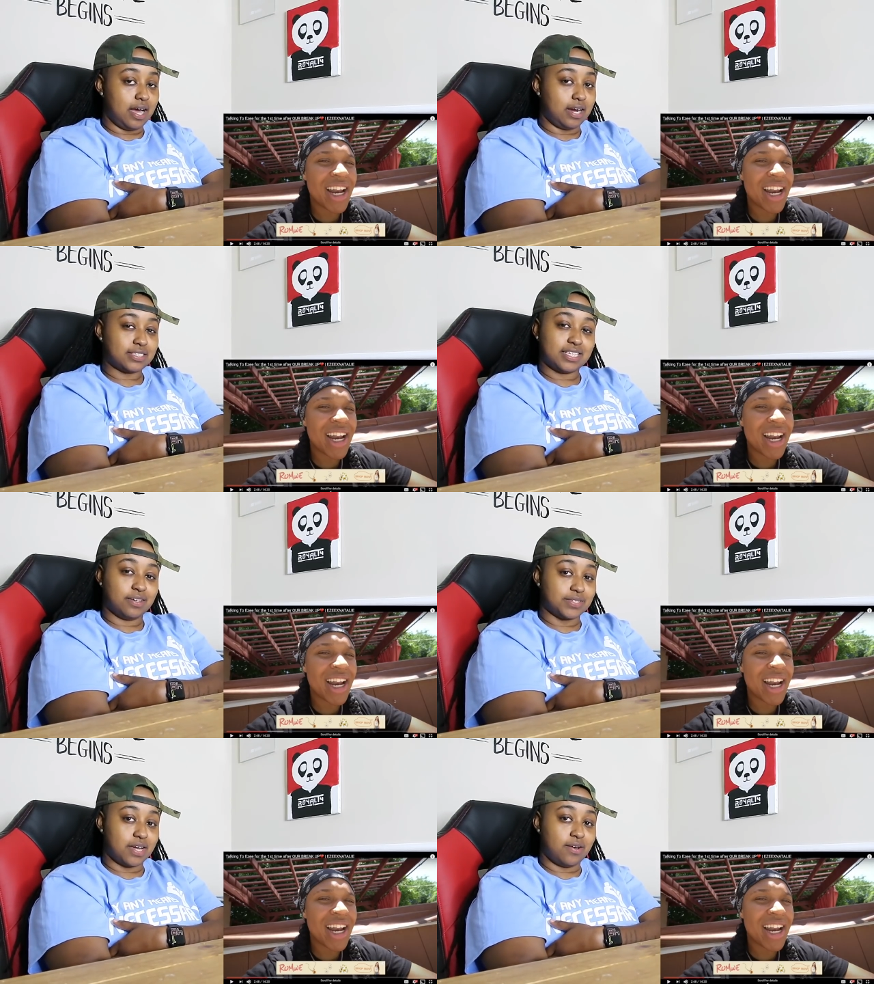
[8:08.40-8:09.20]

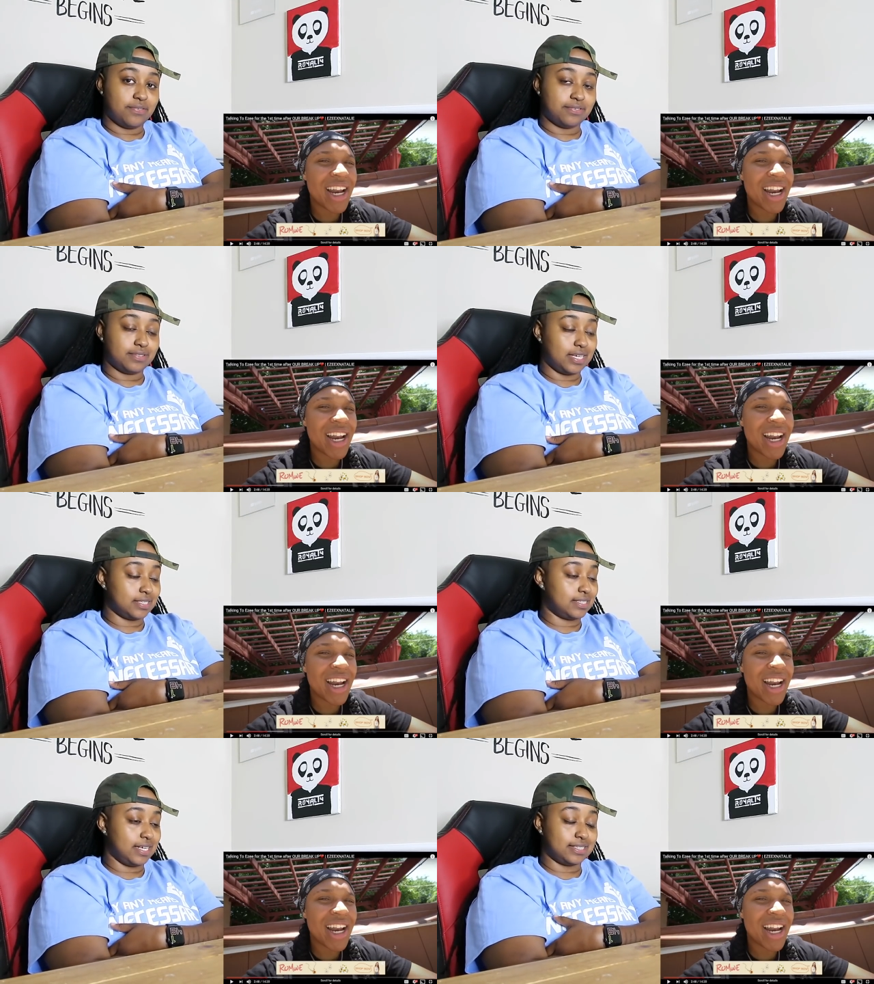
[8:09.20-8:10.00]
Speaker 1: ourselves off.
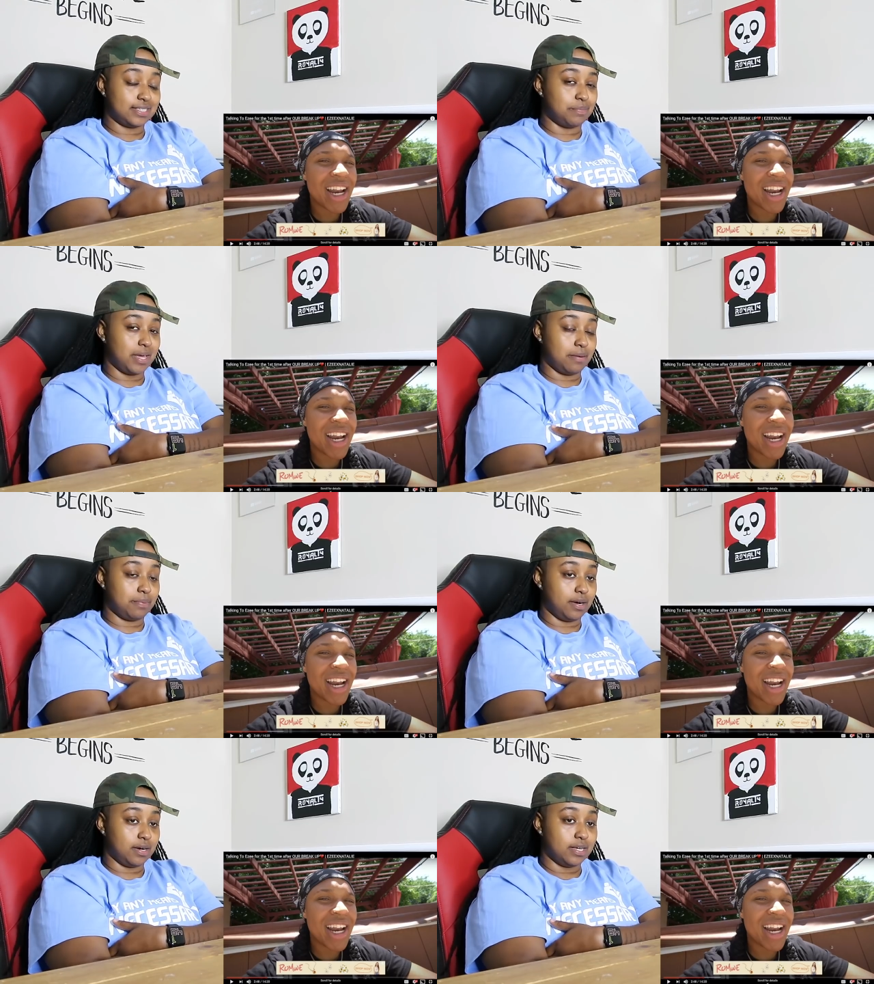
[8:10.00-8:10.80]
That's that's the
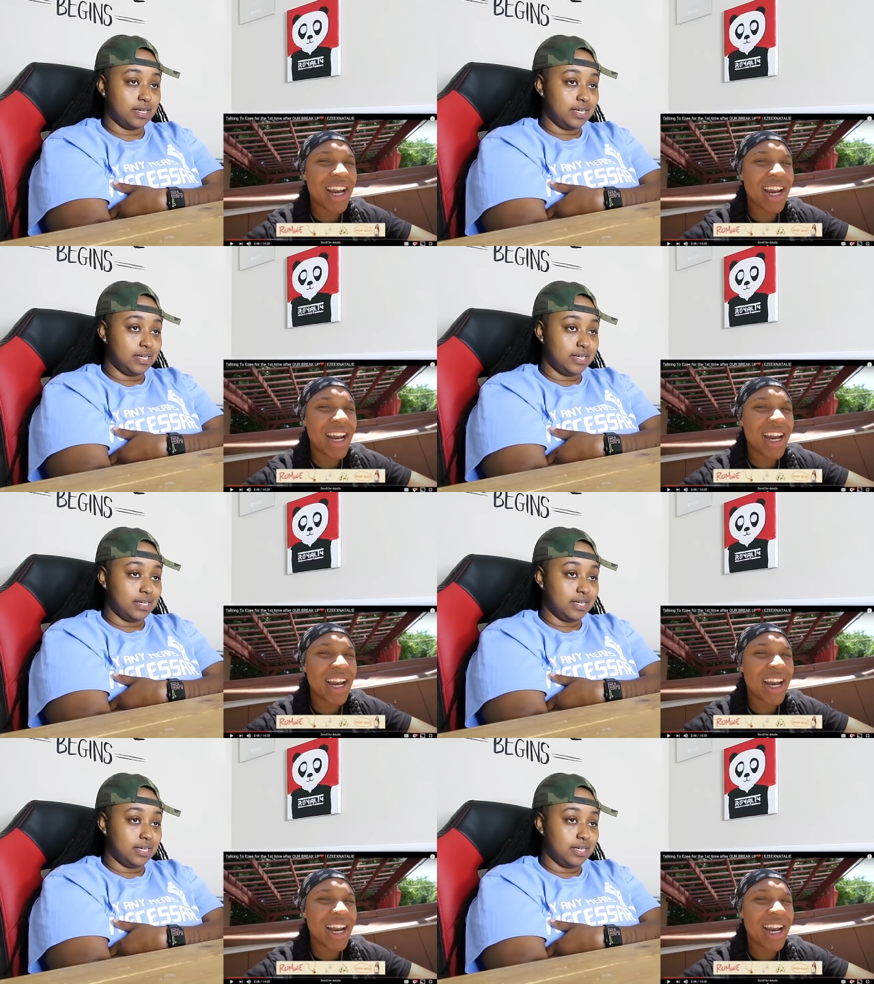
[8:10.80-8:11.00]
bad part.